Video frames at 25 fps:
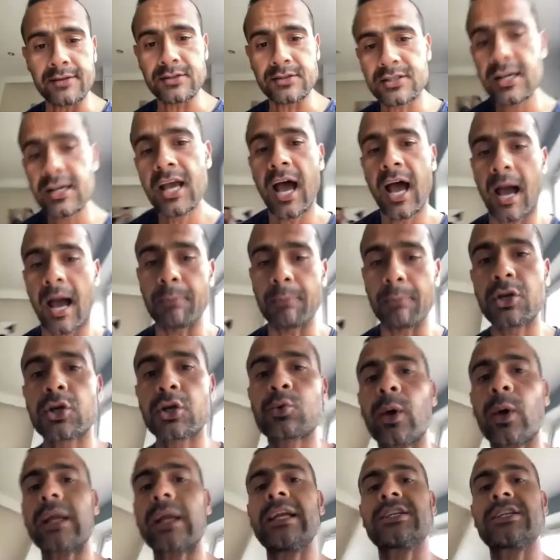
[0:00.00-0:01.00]
I'm going to quickly
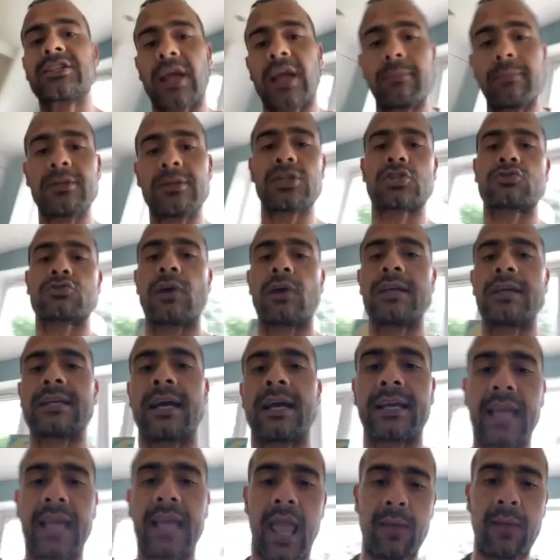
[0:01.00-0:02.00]
demonstrate a
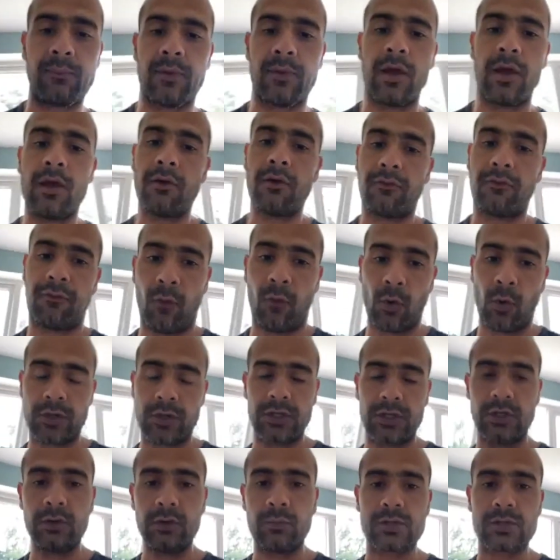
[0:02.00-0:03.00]
game for you,
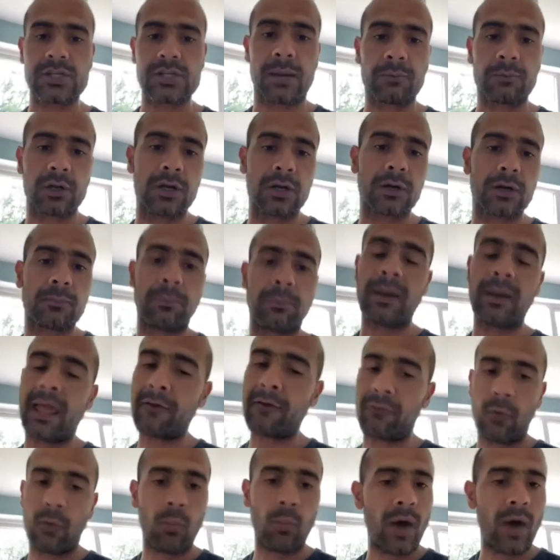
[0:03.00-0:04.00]
which I'm going to play for
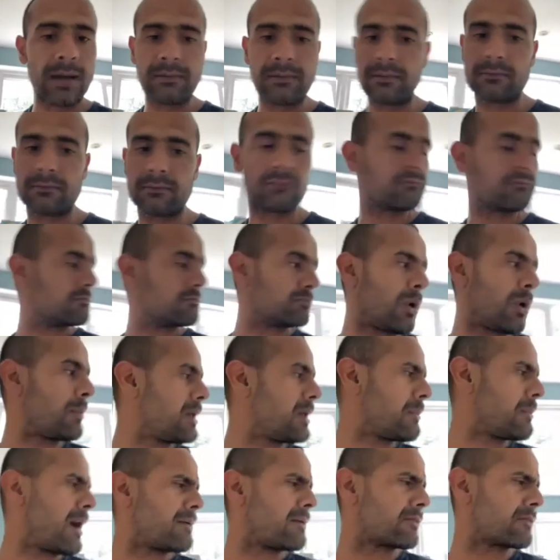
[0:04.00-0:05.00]
probably about
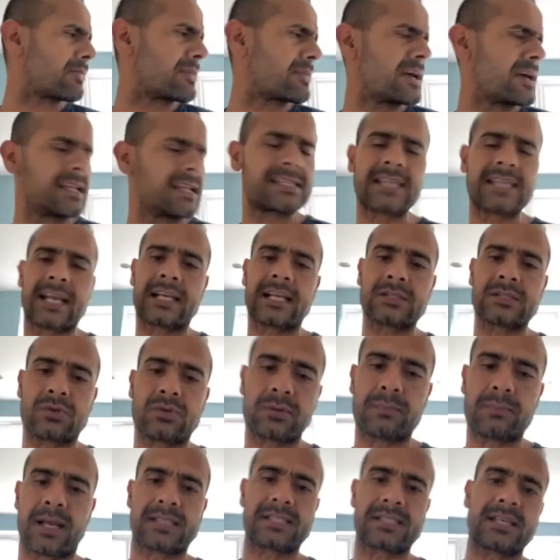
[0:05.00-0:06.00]
30 seconds with my
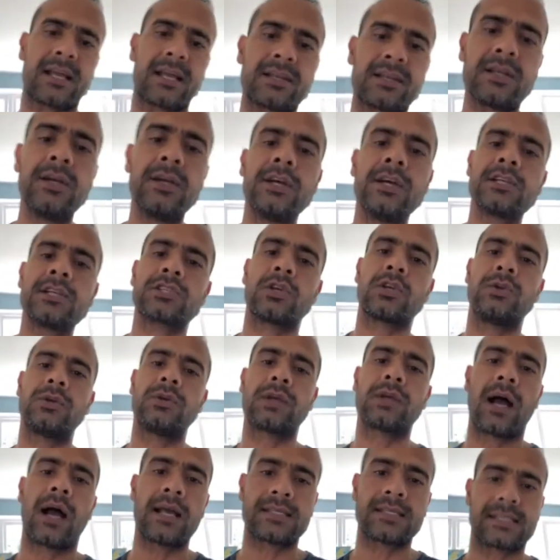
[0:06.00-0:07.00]
son, so you
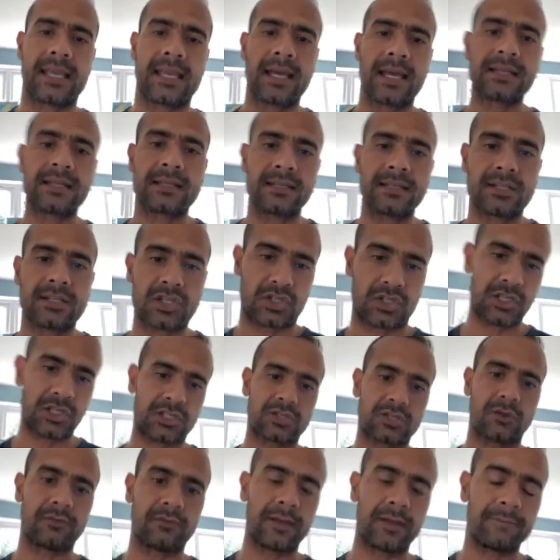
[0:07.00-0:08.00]
guys get the gist of
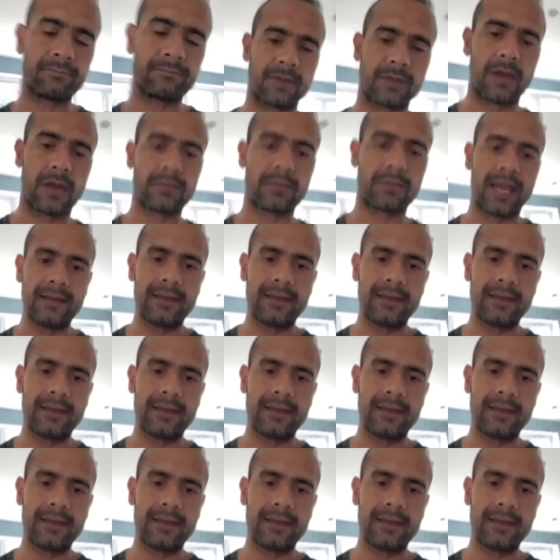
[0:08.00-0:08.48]
it. Okay?